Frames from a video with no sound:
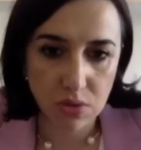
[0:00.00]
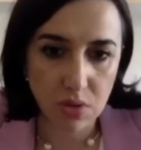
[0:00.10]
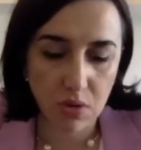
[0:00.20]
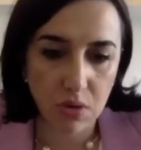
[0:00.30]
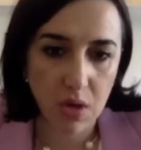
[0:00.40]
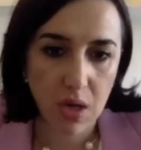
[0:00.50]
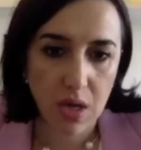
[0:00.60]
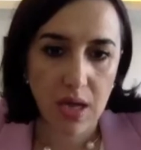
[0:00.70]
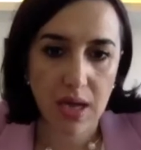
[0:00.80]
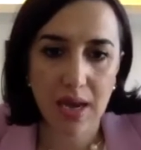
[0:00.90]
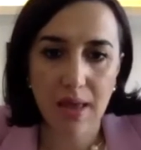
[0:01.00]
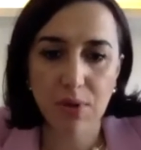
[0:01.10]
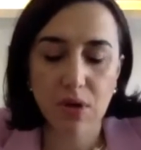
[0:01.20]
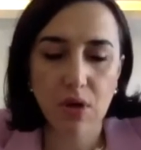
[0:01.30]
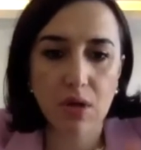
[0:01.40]
So
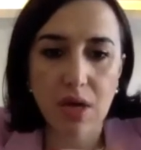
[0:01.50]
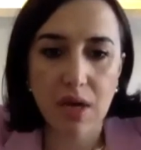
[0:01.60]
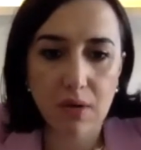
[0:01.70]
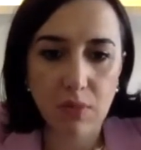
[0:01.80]
Lebanon,